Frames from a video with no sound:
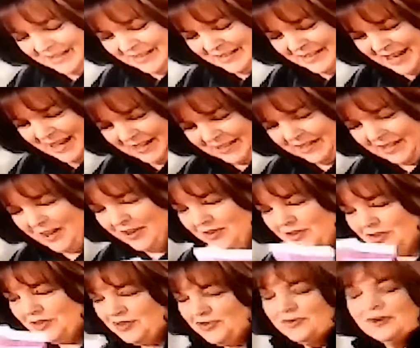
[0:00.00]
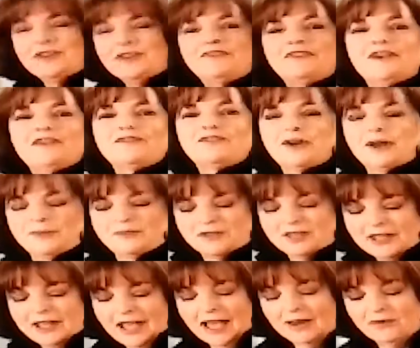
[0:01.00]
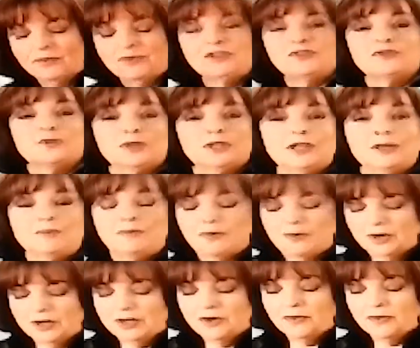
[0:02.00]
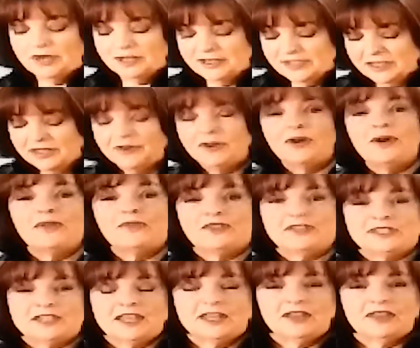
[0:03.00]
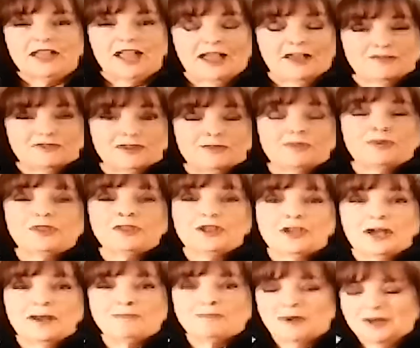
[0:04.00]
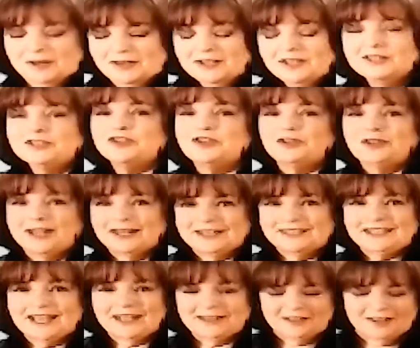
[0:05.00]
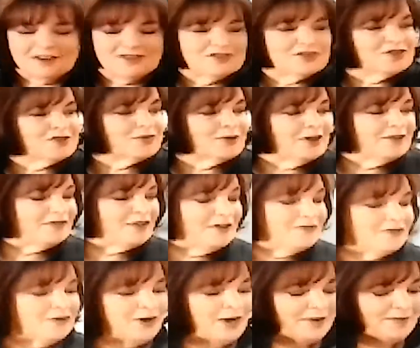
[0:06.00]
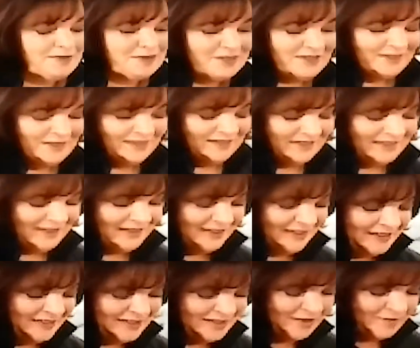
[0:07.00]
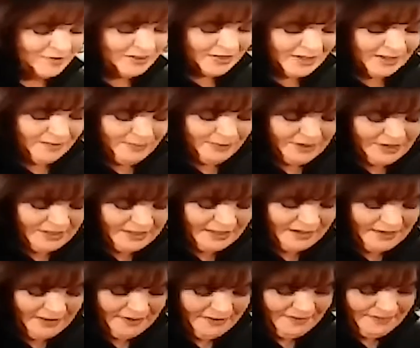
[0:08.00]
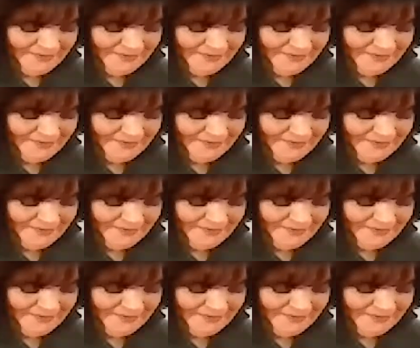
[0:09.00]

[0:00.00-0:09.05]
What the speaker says: Exactly 125 grams. And it's really important, you want to zero out the scale after you put the cup on, so you get exactly 125 grams. So I'm just going to put this in a